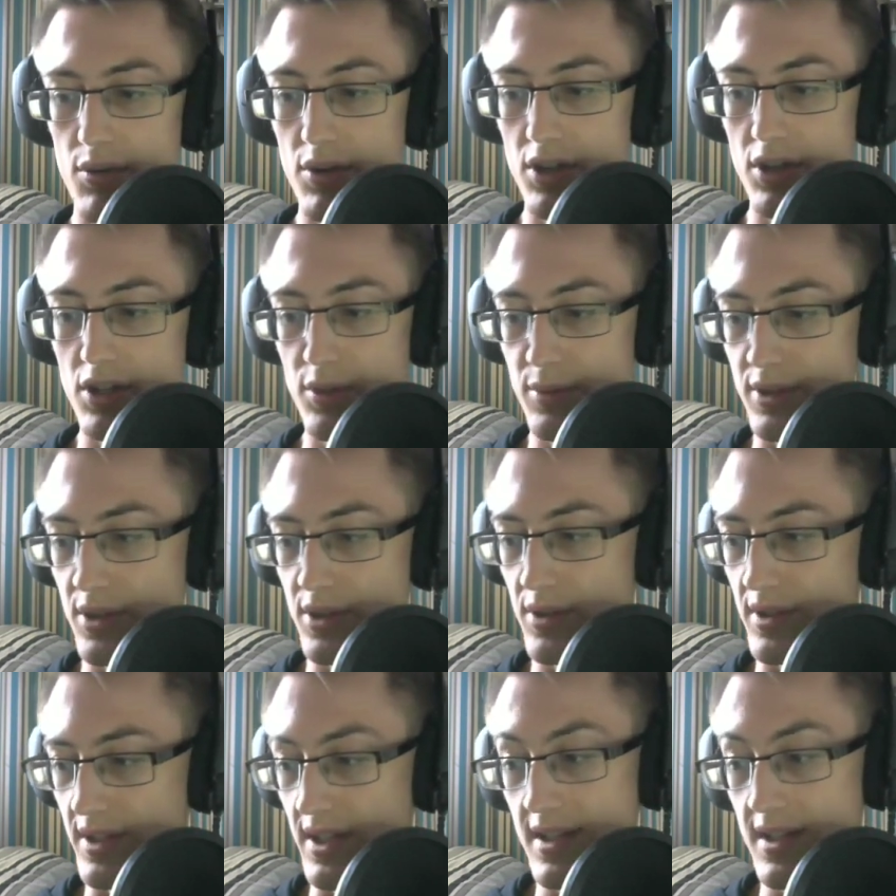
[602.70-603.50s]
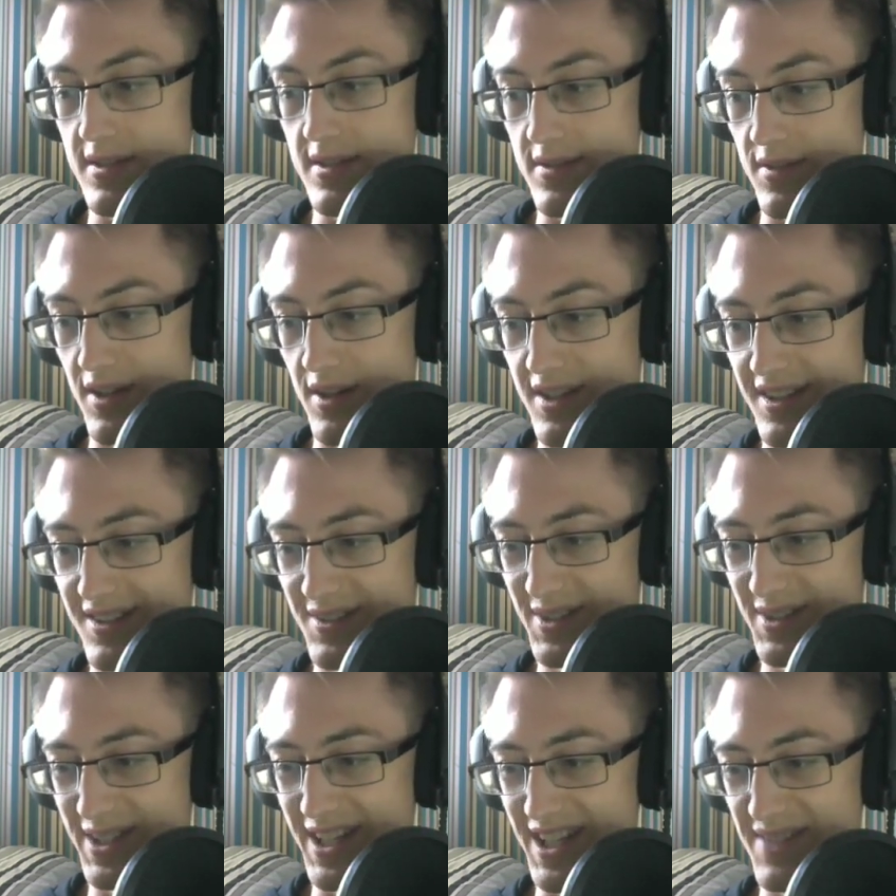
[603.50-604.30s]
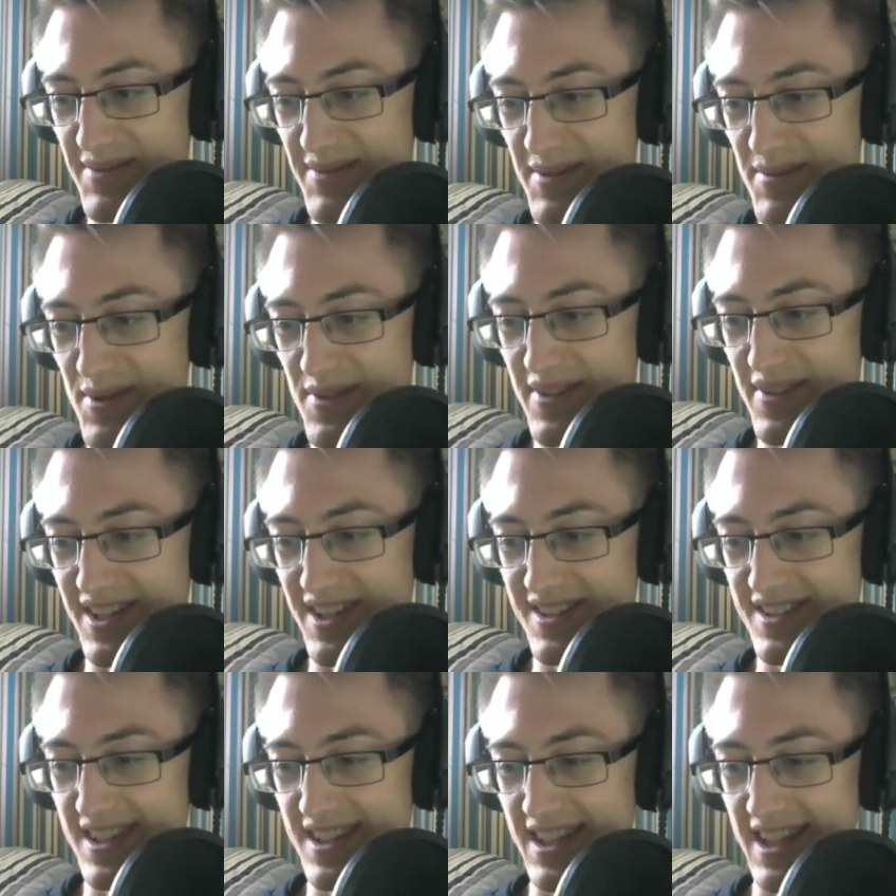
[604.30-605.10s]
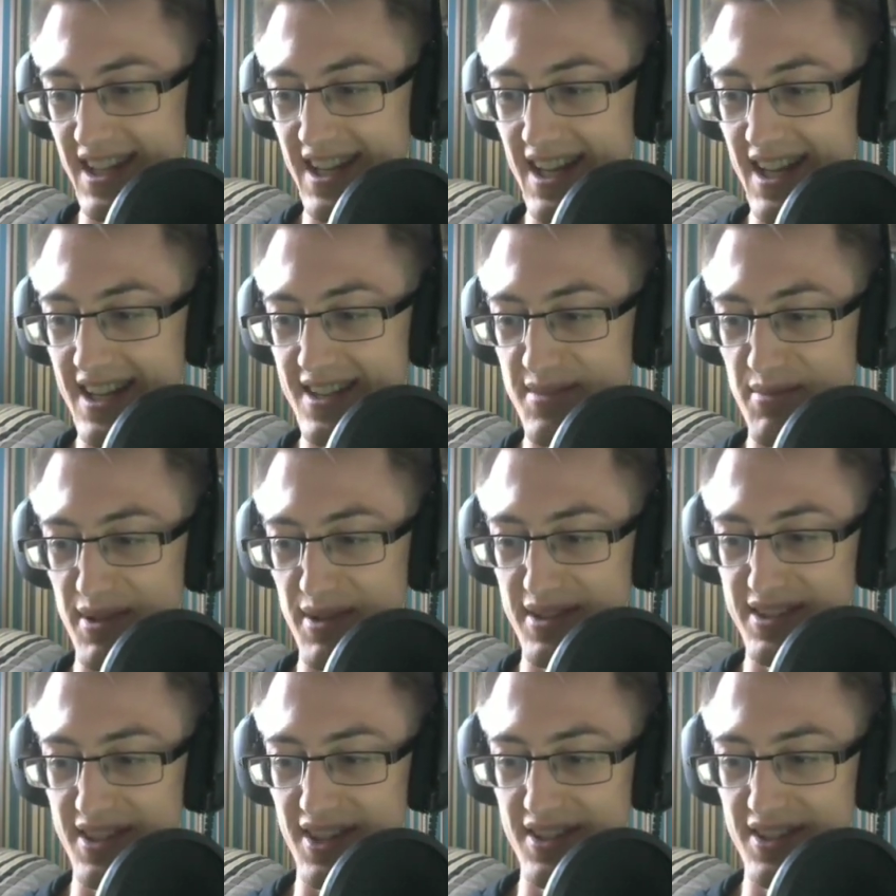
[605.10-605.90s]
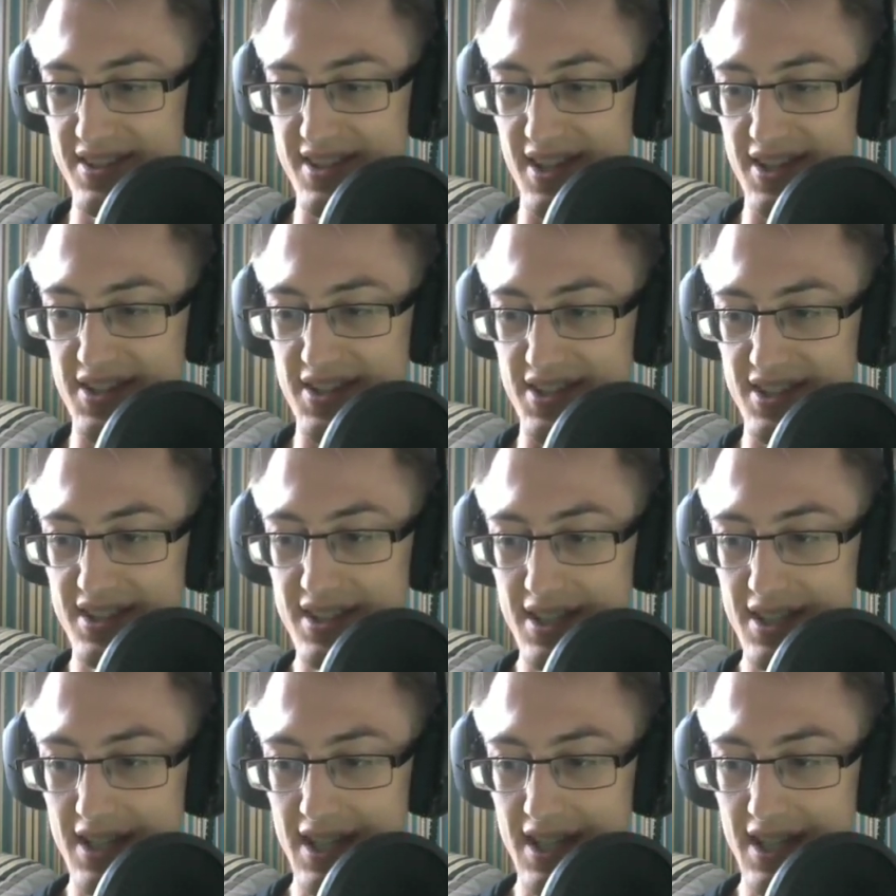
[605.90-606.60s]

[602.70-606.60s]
not going to be doing this. We're going to be moving on to the next montage section.